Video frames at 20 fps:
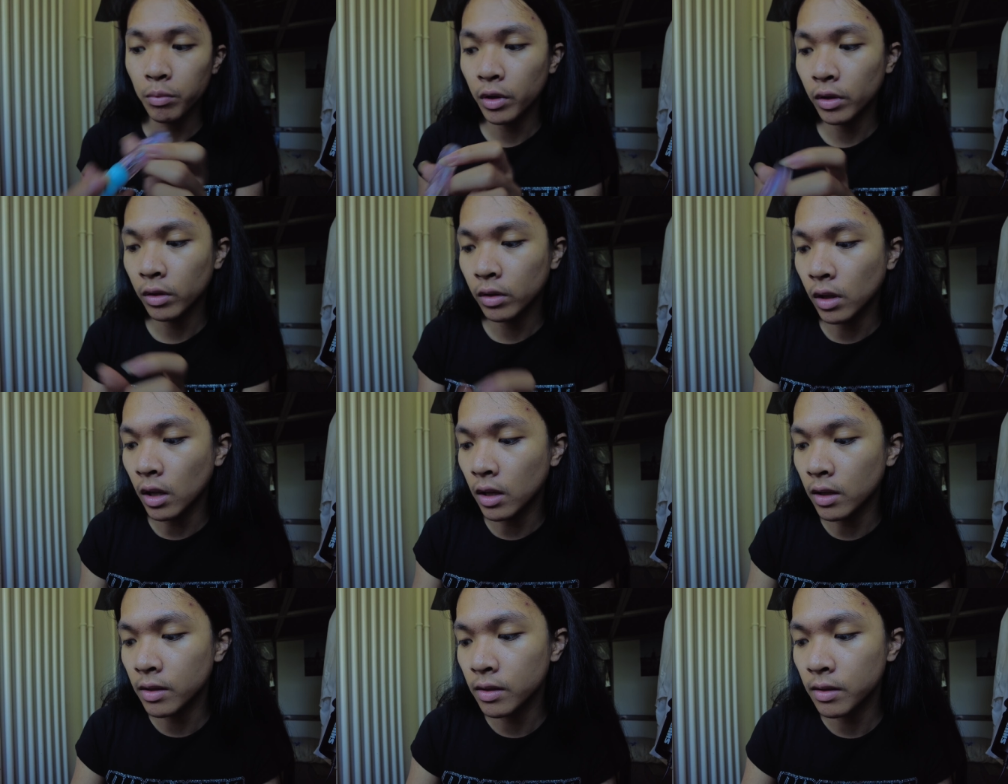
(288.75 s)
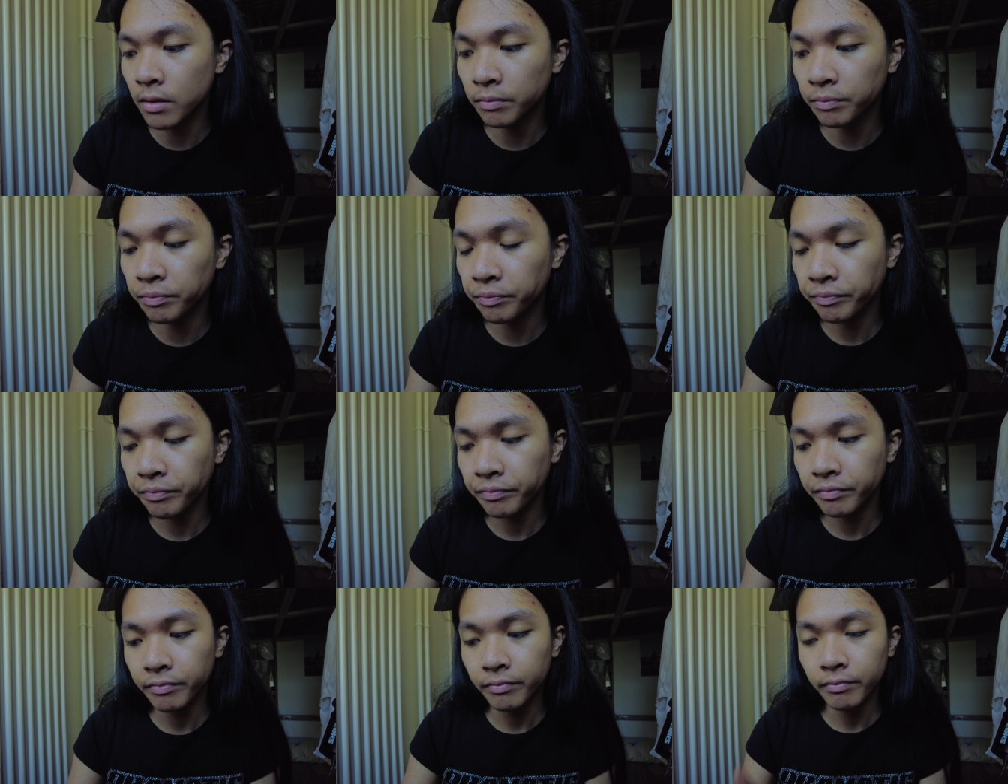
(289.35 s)
Pearl Gloss.
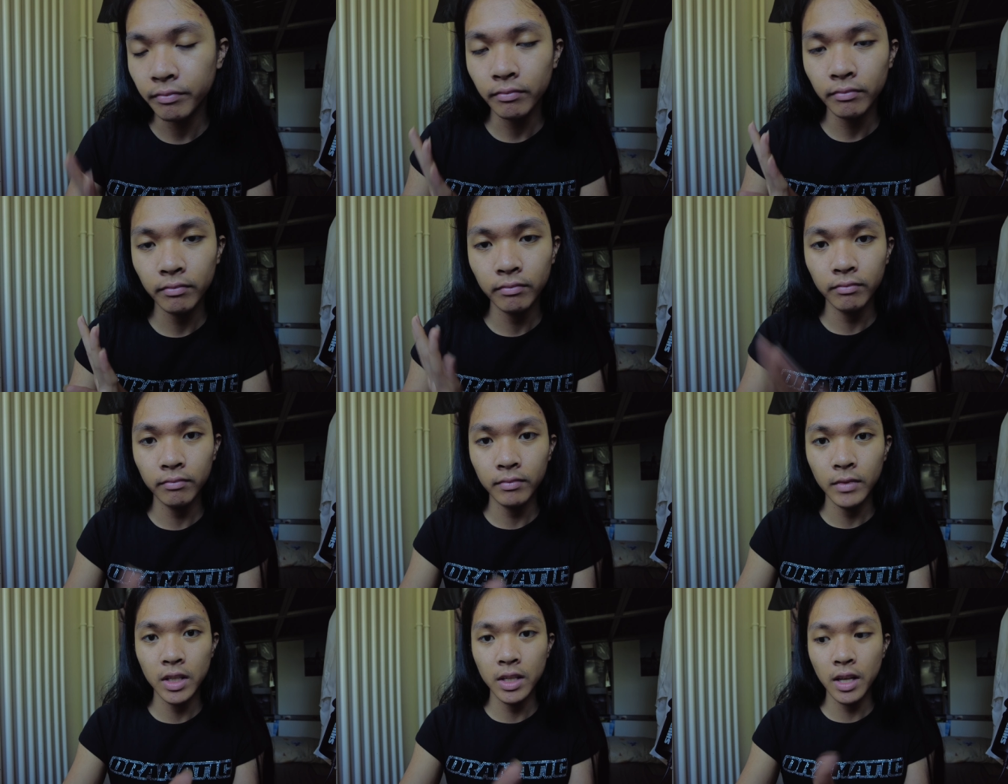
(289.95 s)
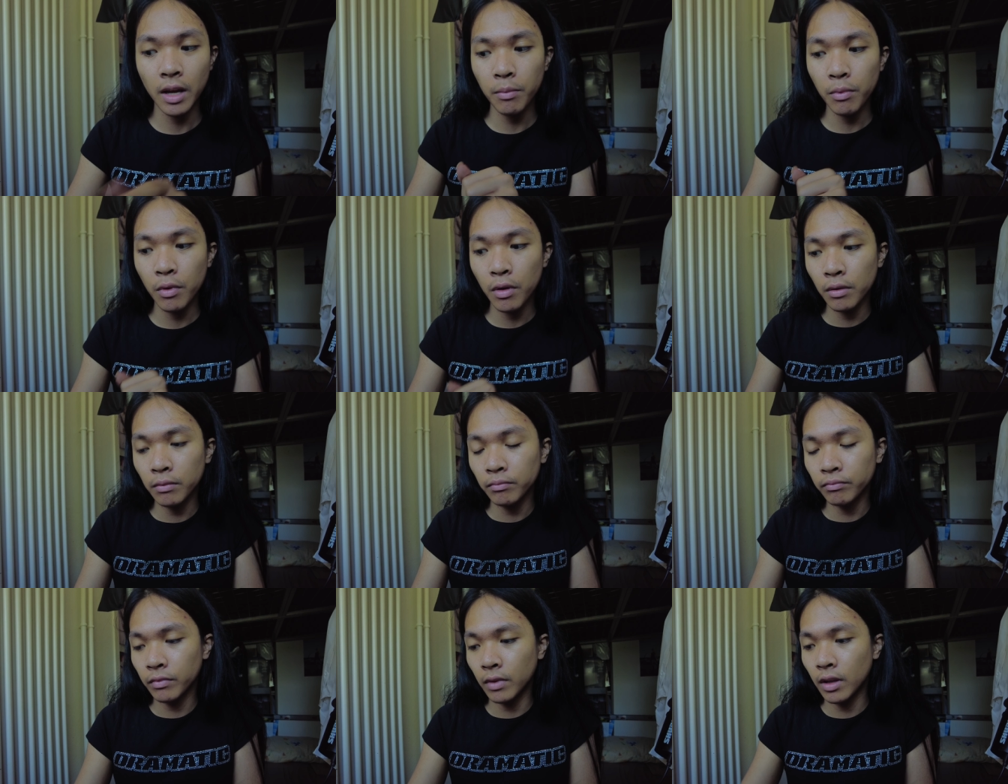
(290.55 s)

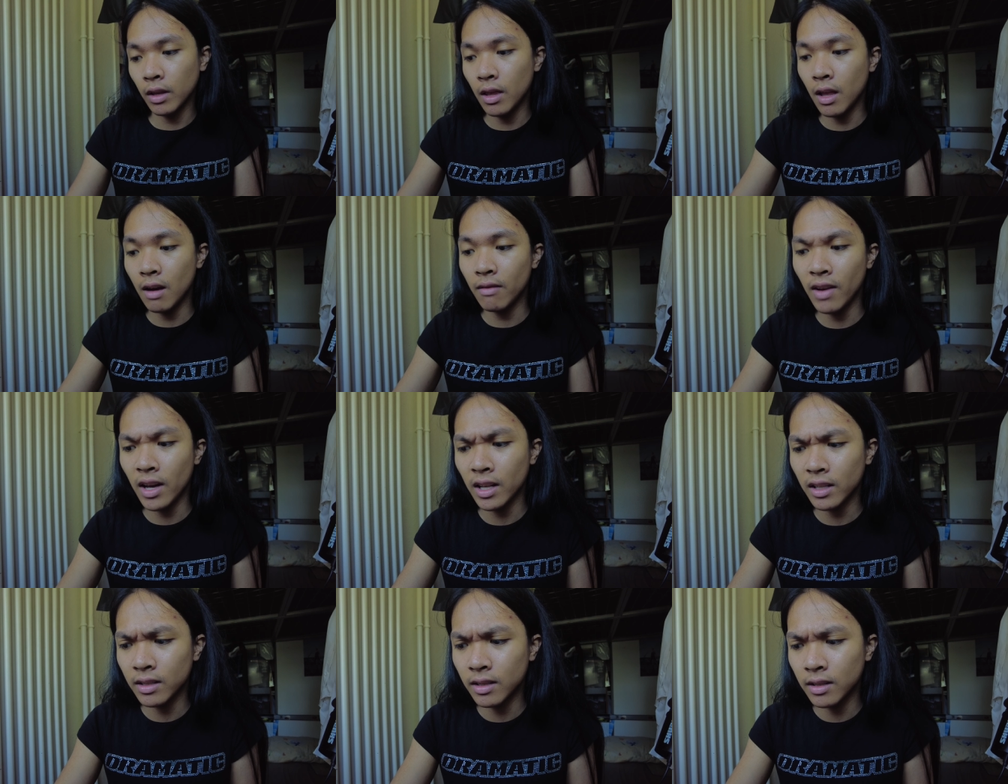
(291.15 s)
Staple, love it.